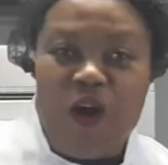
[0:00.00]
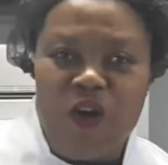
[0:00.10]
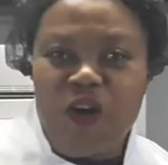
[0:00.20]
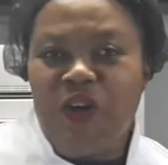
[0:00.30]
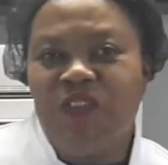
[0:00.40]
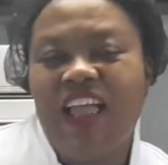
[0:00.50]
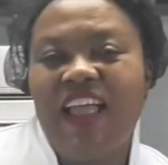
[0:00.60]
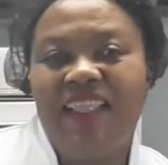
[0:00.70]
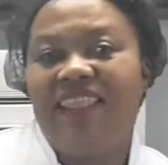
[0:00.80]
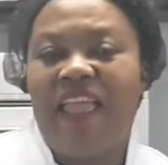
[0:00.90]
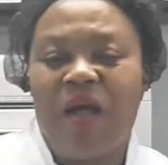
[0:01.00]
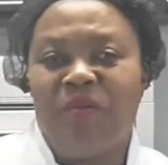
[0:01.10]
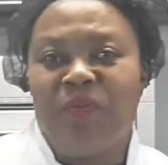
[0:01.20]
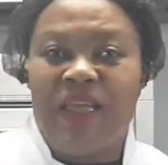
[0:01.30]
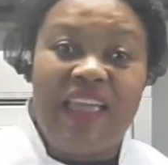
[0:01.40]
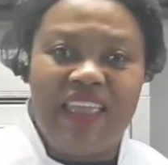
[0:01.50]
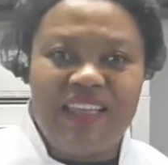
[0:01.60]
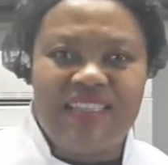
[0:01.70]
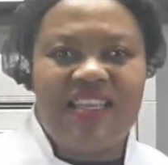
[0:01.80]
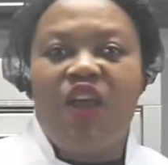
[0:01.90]
oven. They are
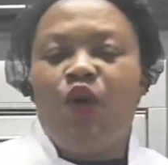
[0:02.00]
baked.